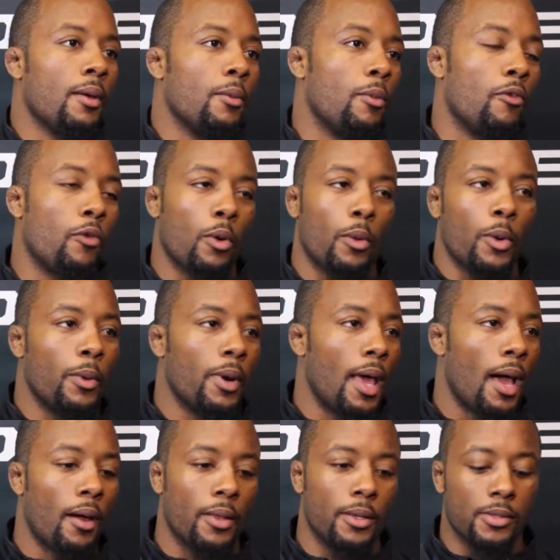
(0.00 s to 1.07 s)
before we went
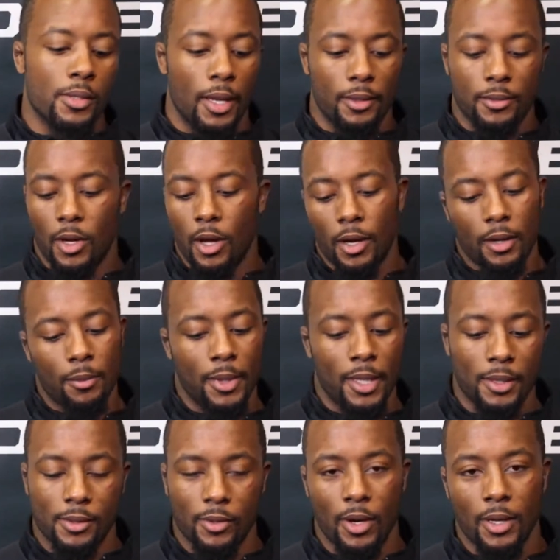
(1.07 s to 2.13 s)
out, he's, like, talking to me,
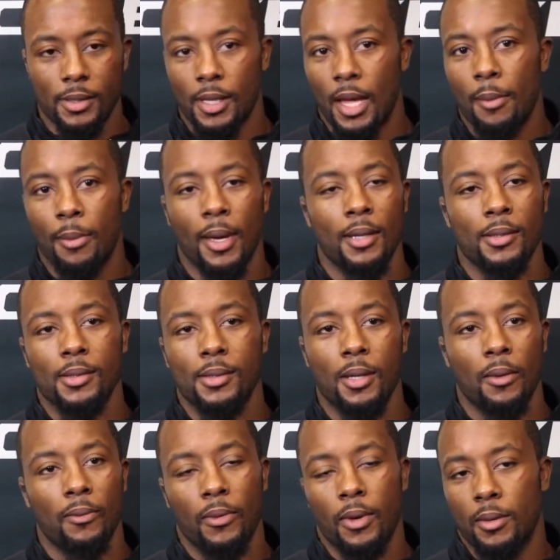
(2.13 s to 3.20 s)
he's trying to slap hands and
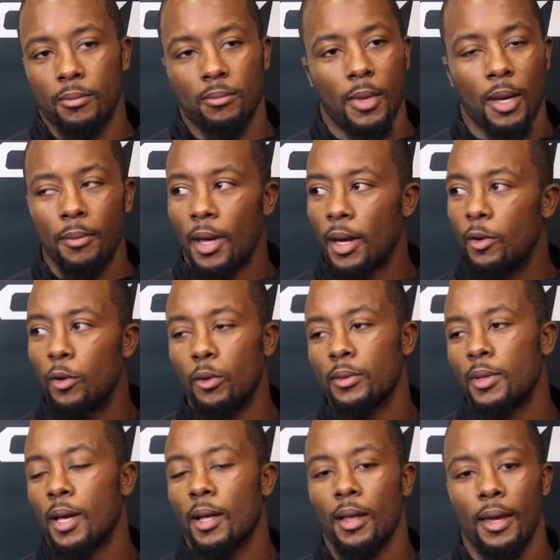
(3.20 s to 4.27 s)
stuff, and I'm not cool with
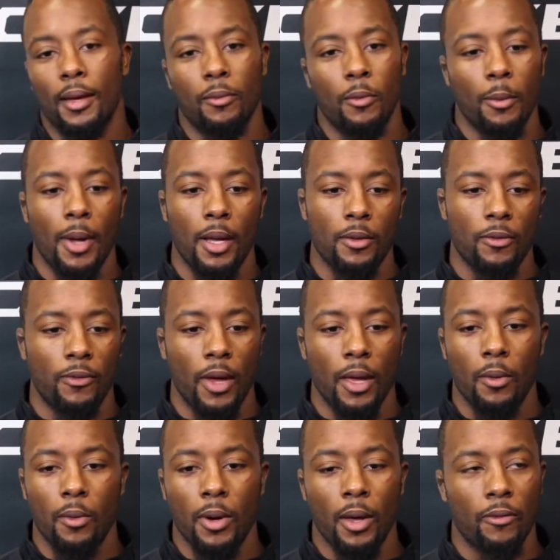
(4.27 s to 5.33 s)
that. Like, we're about to
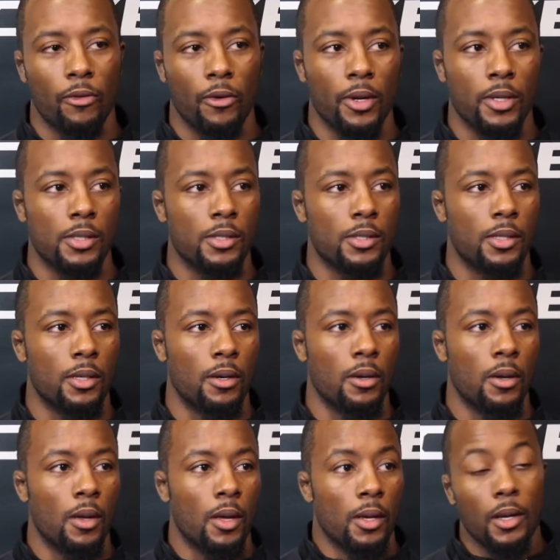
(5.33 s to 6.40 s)
fight. We're not friends until,
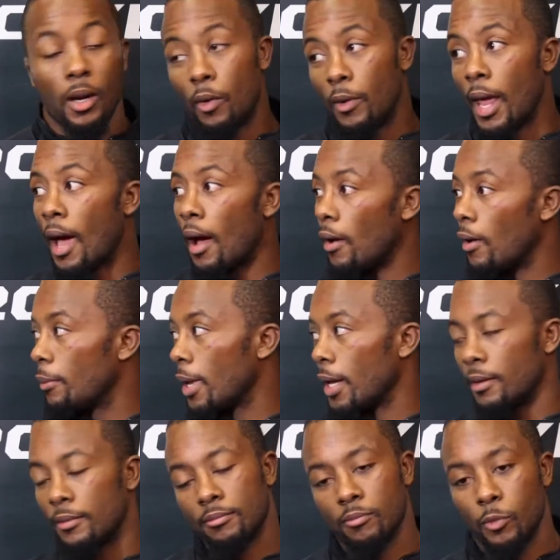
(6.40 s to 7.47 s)
you know, now I'm like,
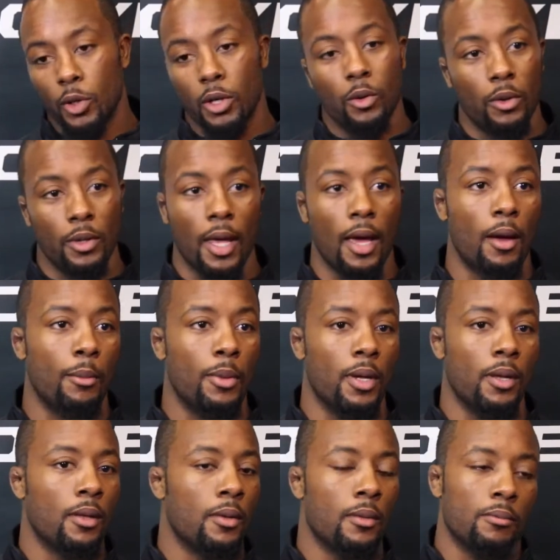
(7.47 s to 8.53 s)
we're cool now,
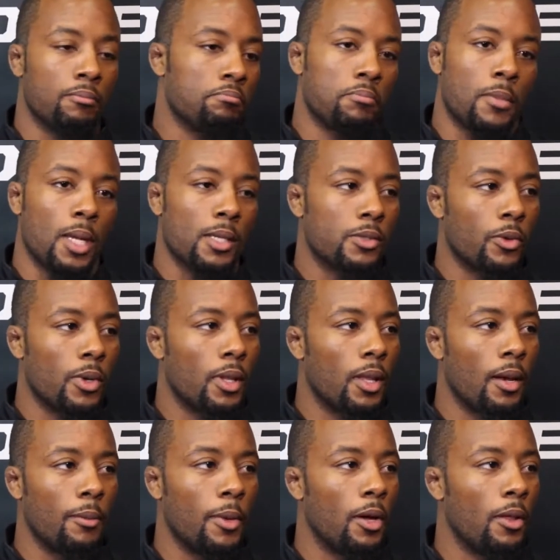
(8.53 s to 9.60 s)
but I just want to let
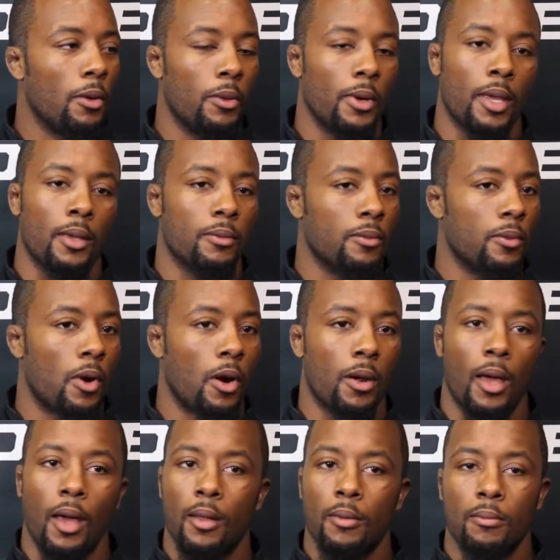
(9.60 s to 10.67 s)
him know that we are
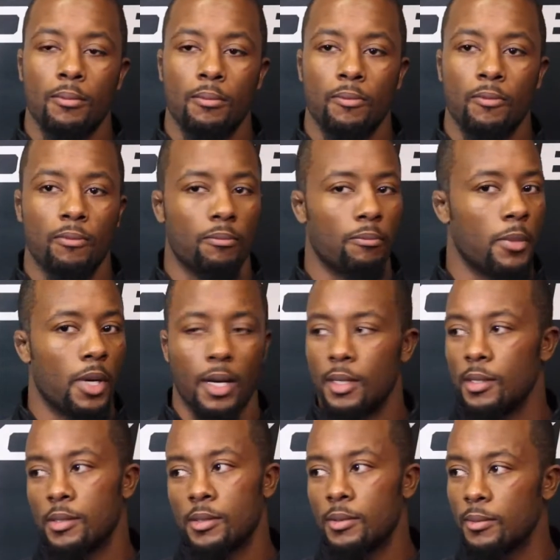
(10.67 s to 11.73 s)
not
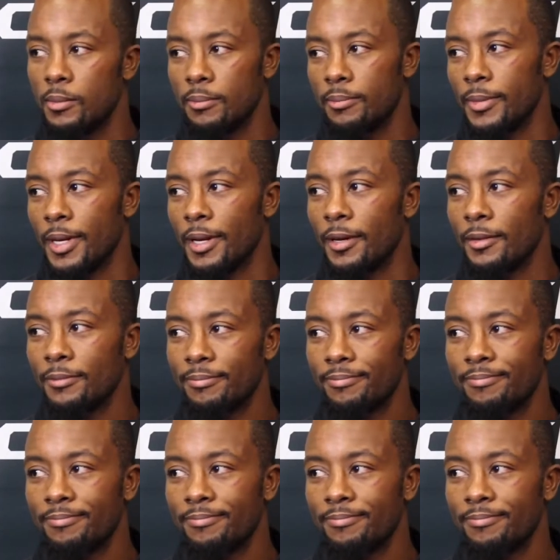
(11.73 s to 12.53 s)
buddies, you know.